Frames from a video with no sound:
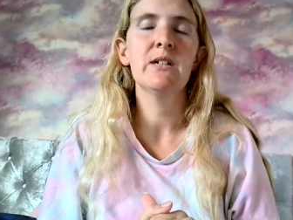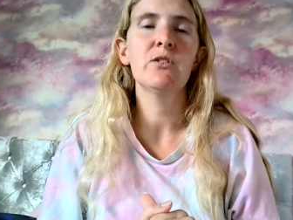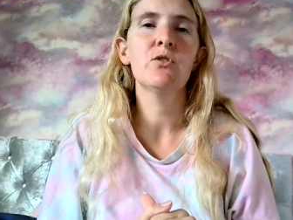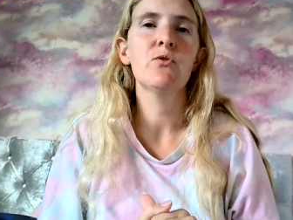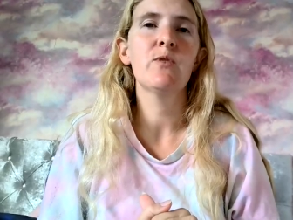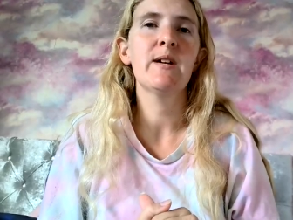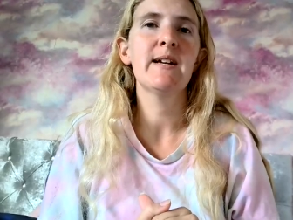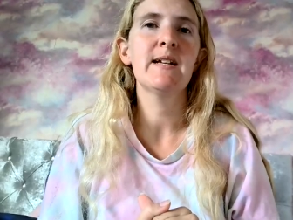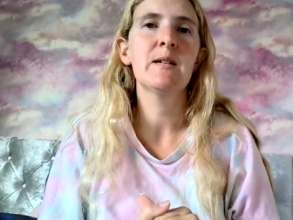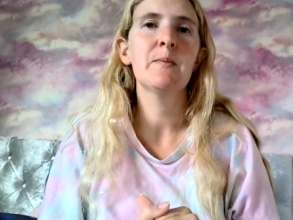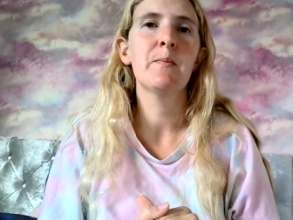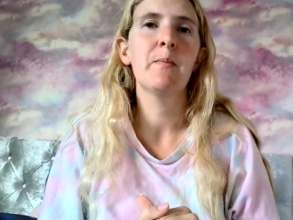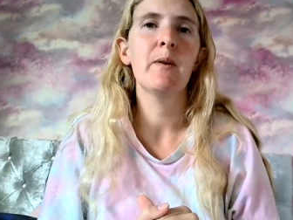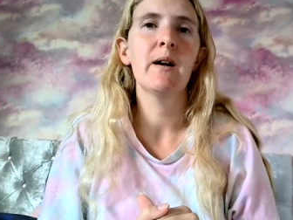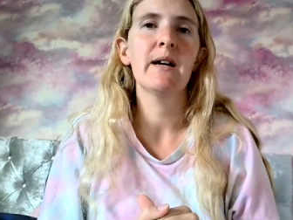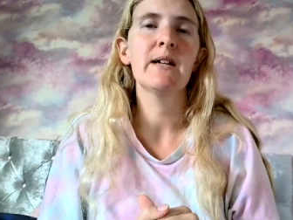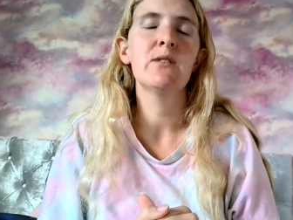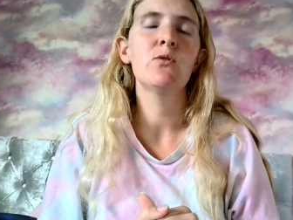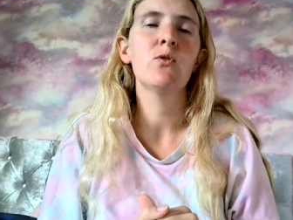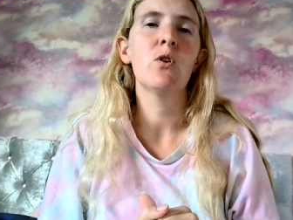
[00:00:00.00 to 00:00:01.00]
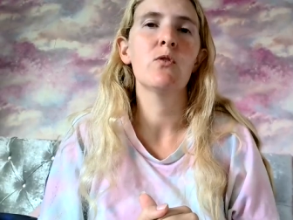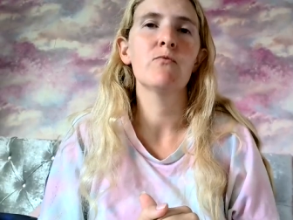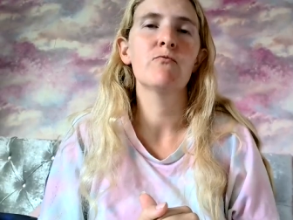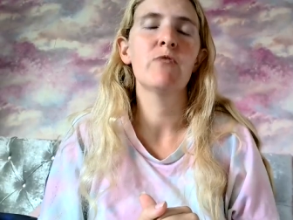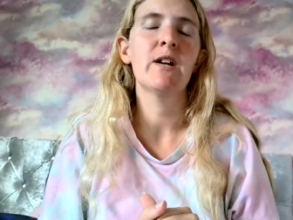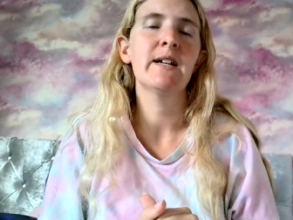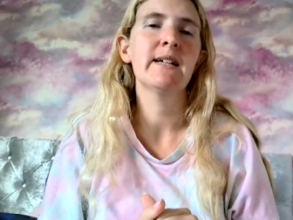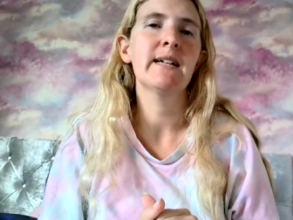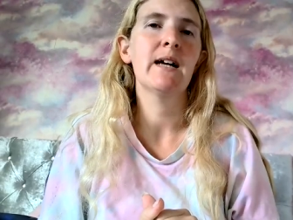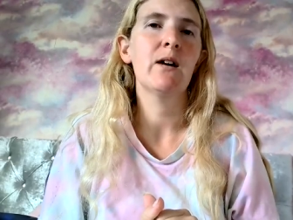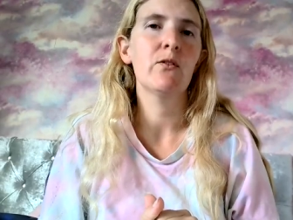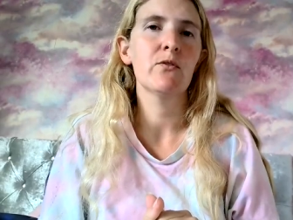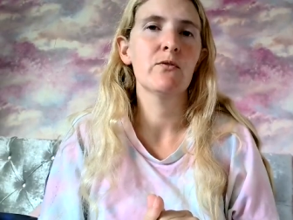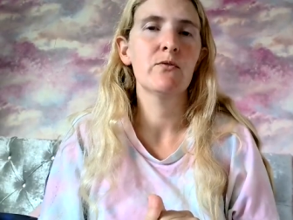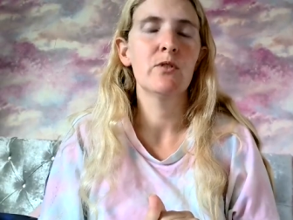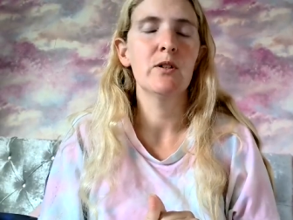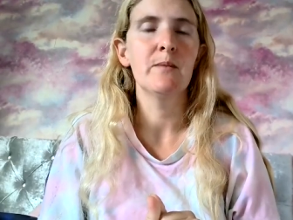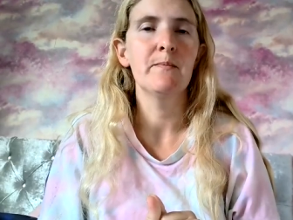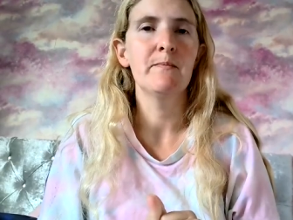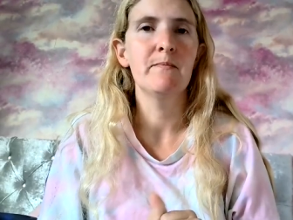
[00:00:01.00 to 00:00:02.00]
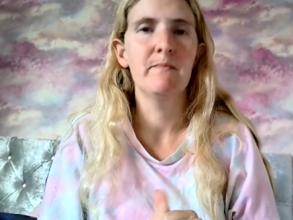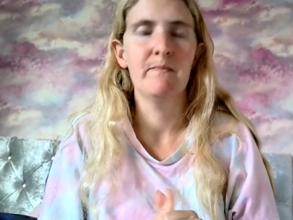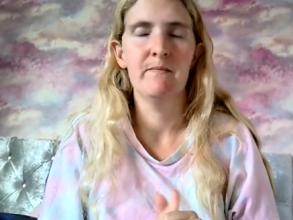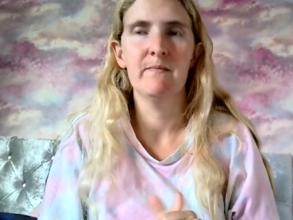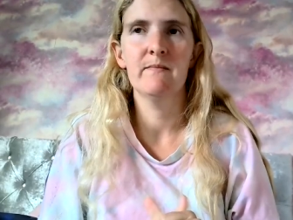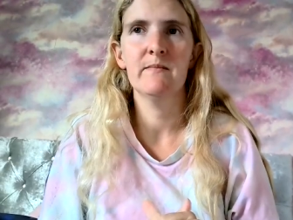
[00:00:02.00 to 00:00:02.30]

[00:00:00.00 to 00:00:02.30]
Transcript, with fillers: agreed by not running out the room.